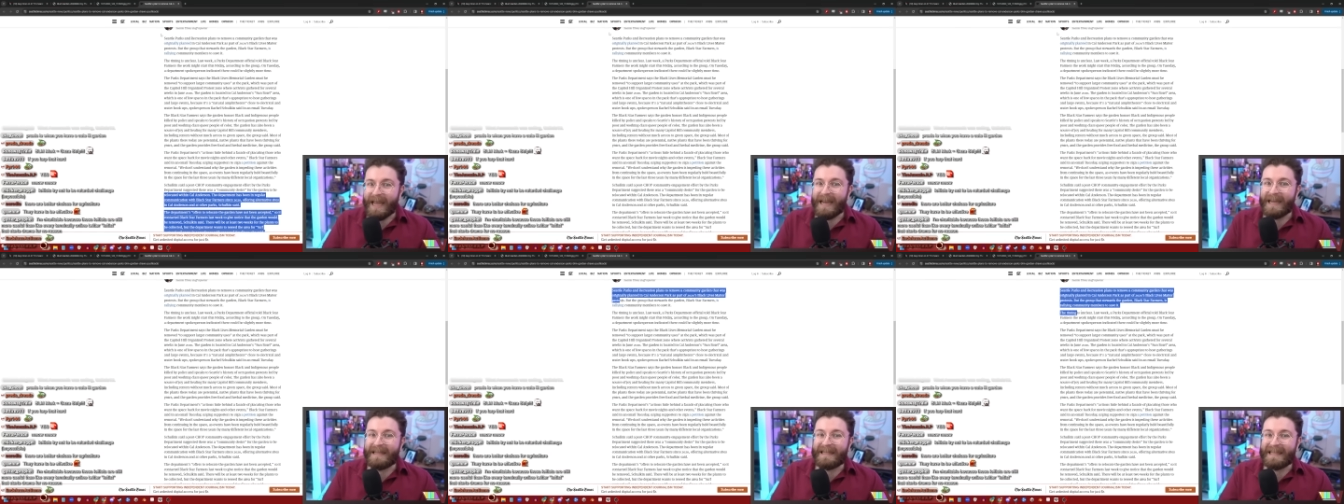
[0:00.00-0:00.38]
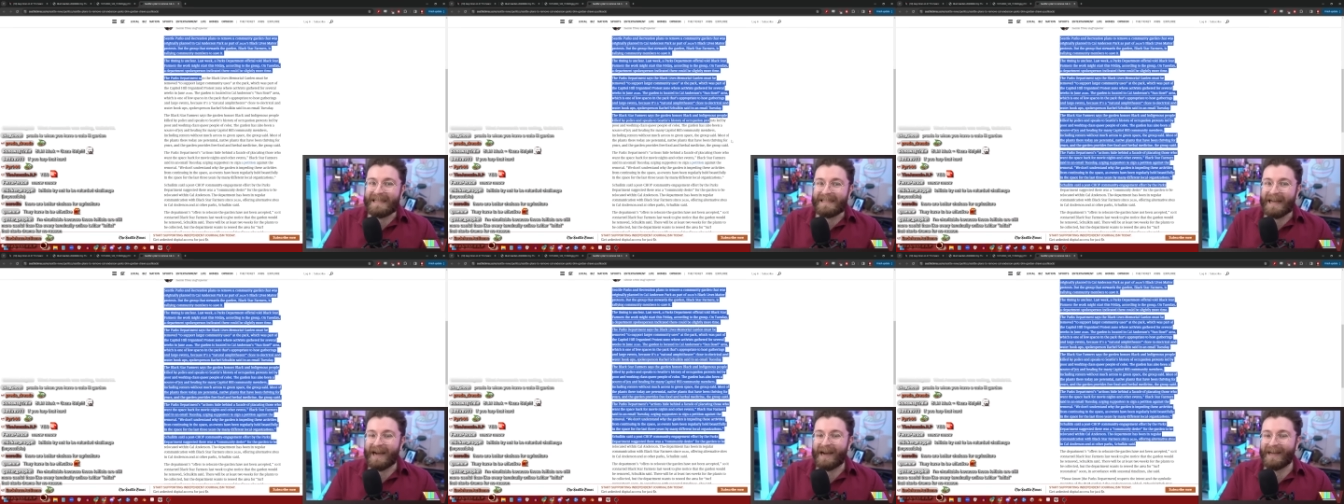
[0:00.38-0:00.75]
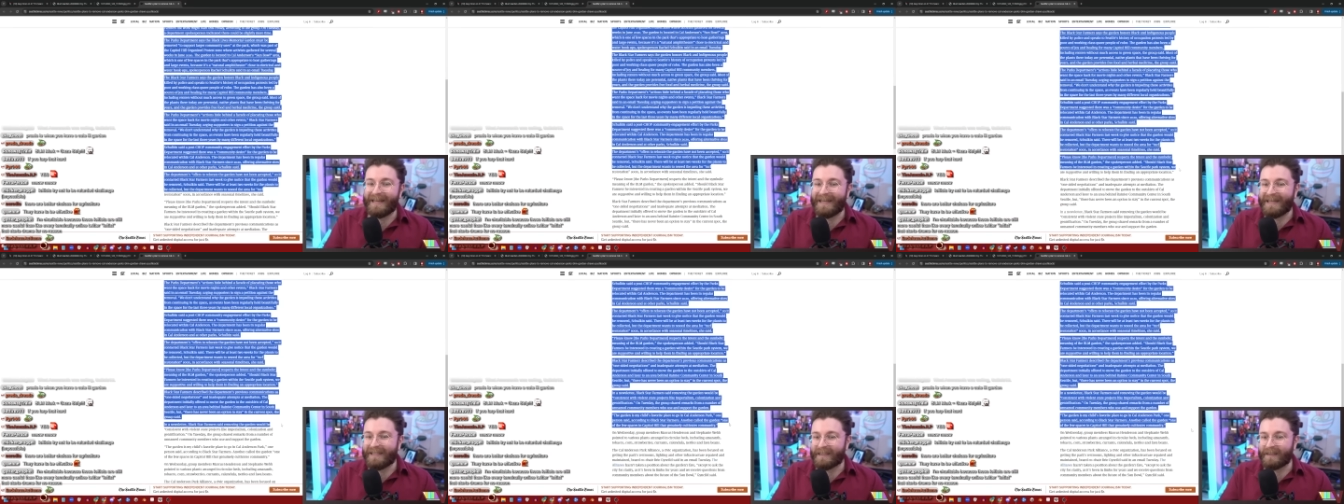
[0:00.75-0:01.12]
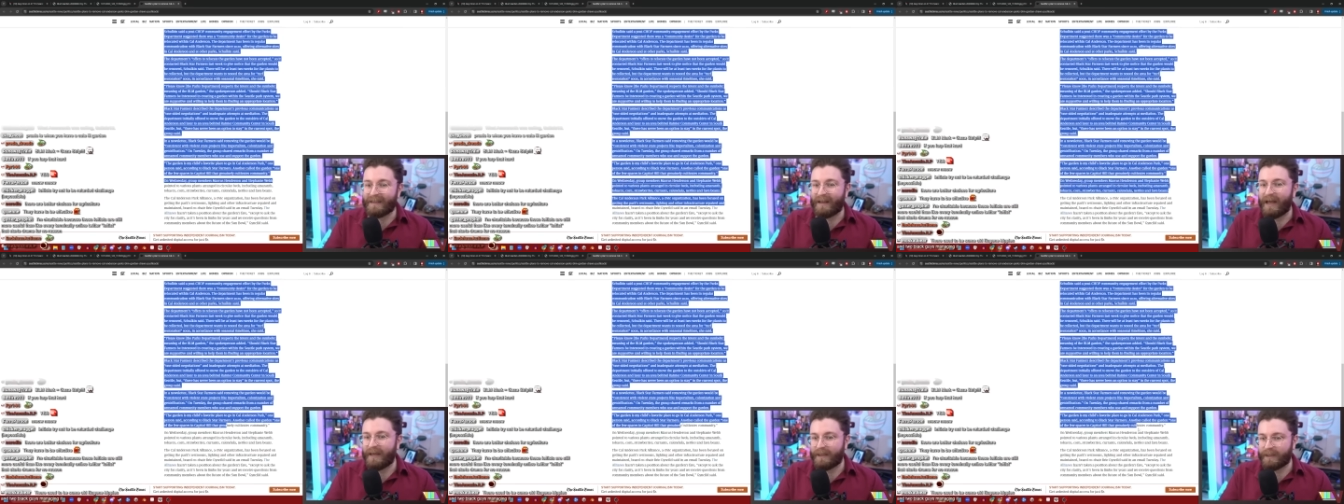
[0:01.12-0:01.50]
in the tiny
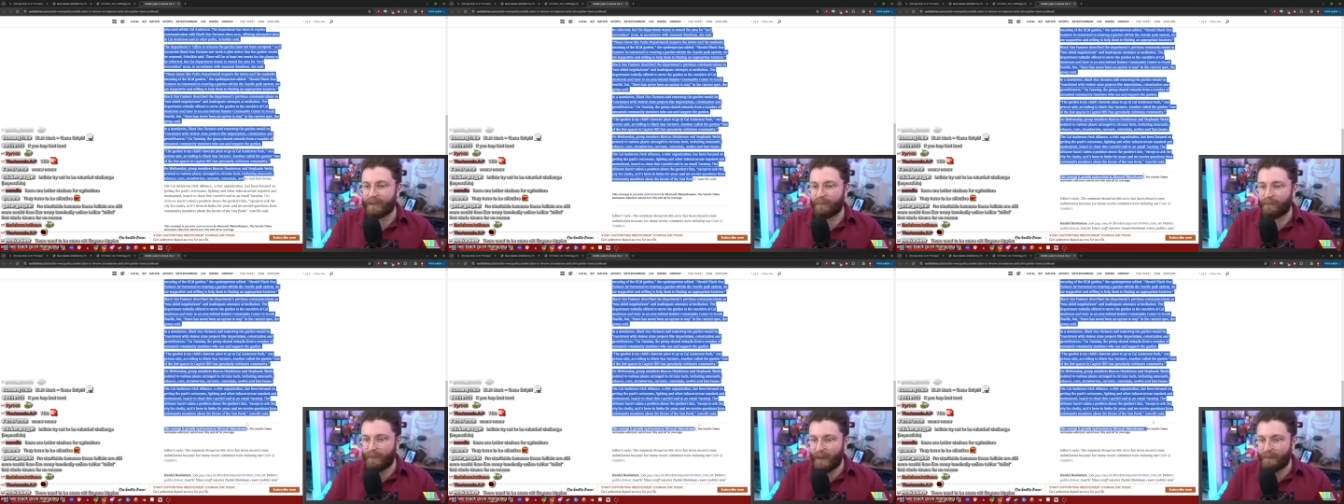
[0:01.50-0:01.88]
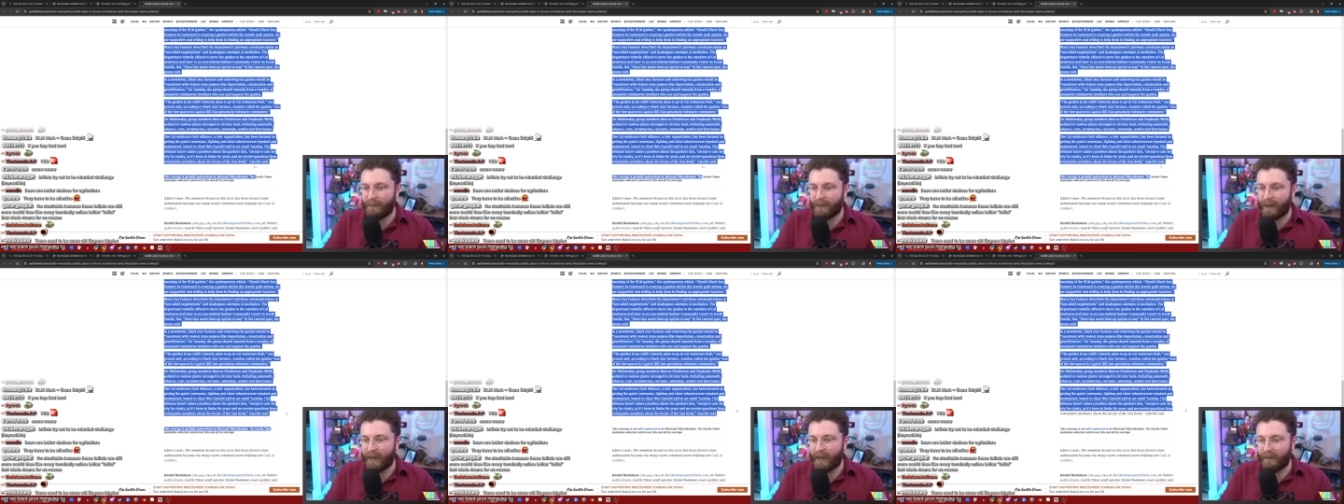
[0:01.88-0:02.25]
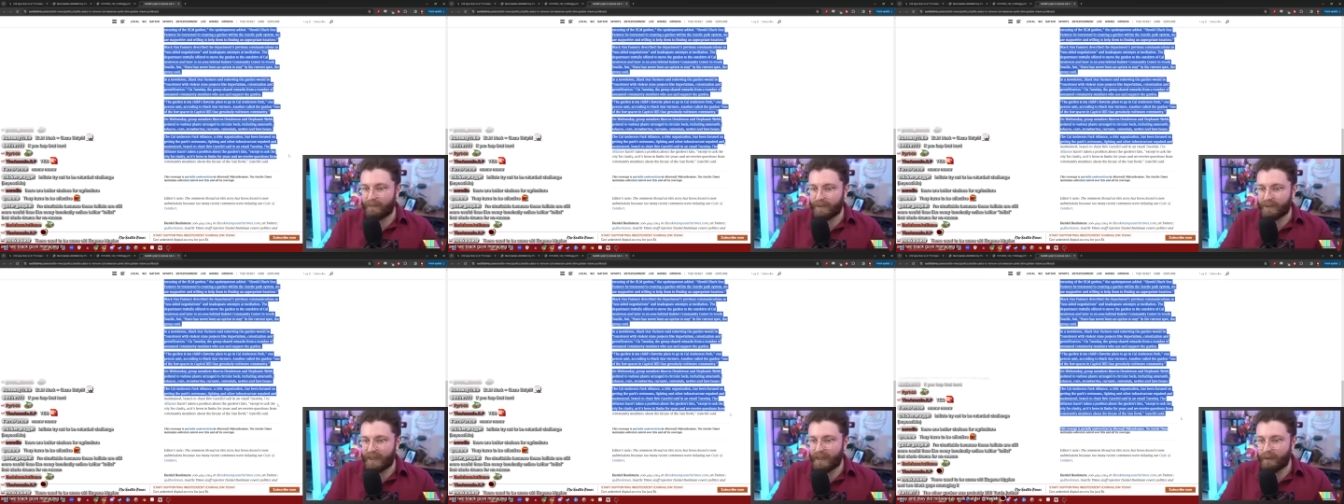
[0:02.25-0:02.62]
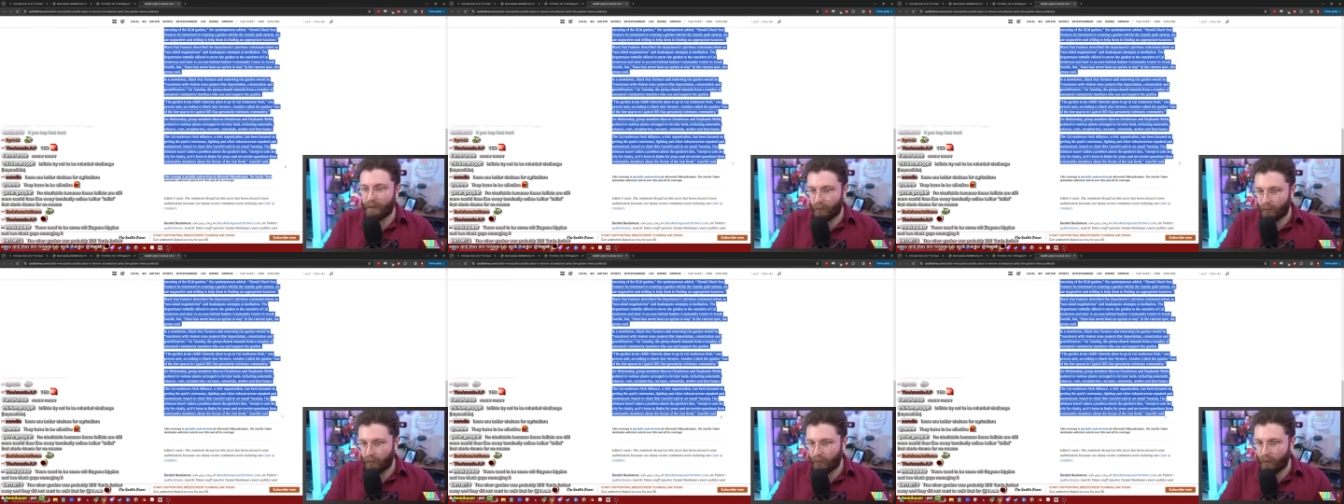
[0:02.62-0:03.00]
slice of them that I have
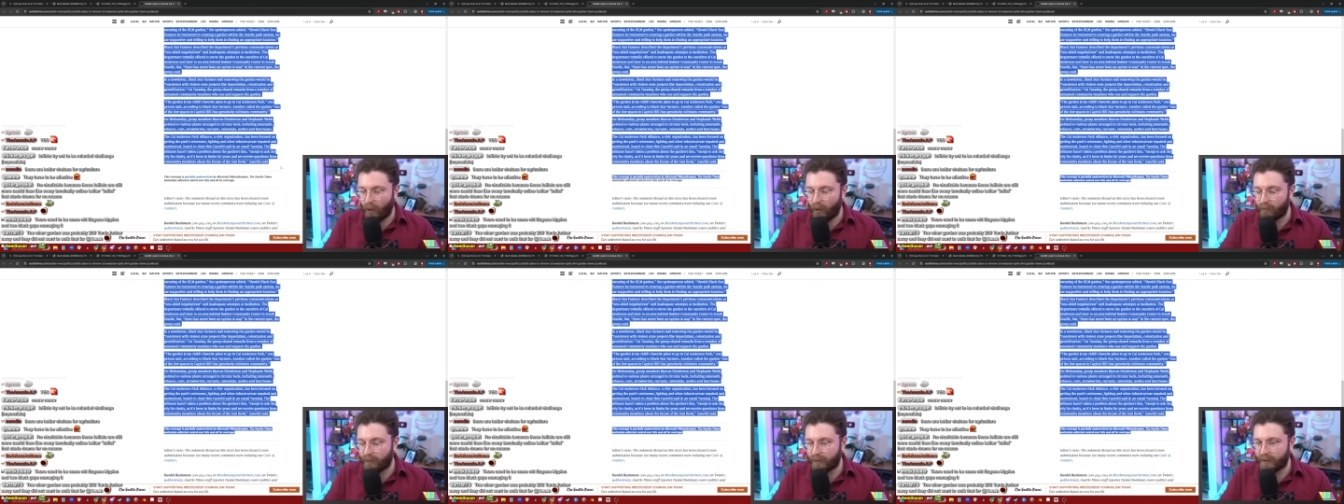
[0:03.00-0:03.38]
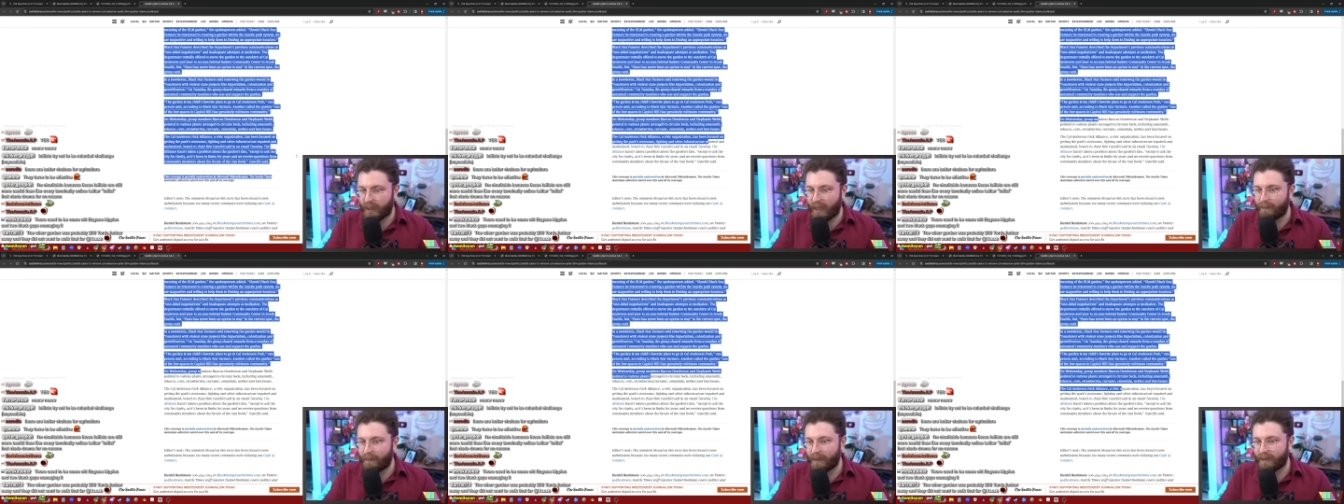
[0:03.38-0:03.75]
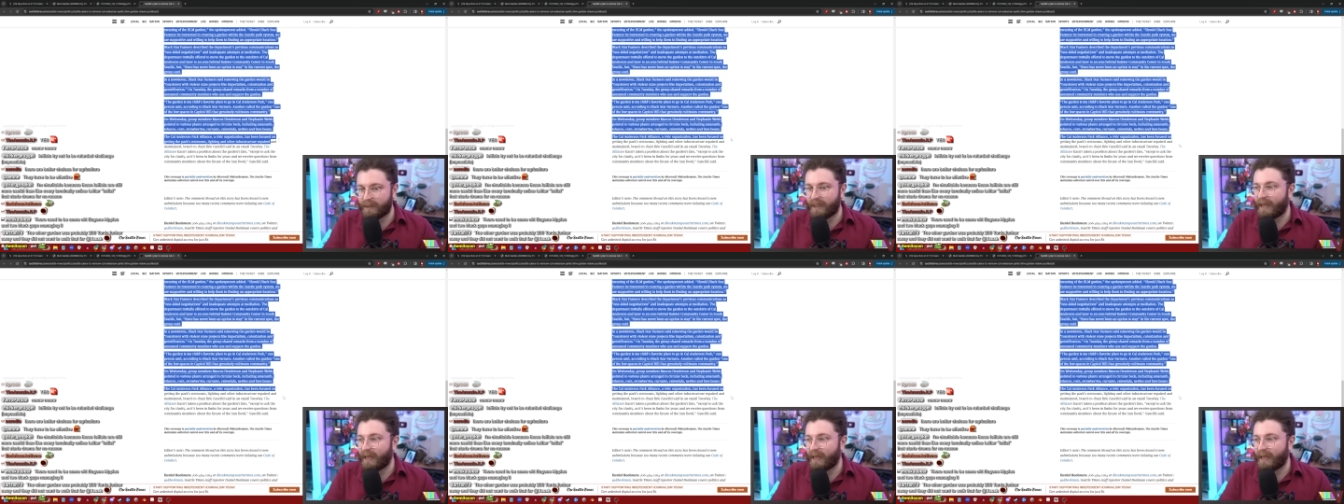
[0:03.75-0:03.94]
seen through their own statements,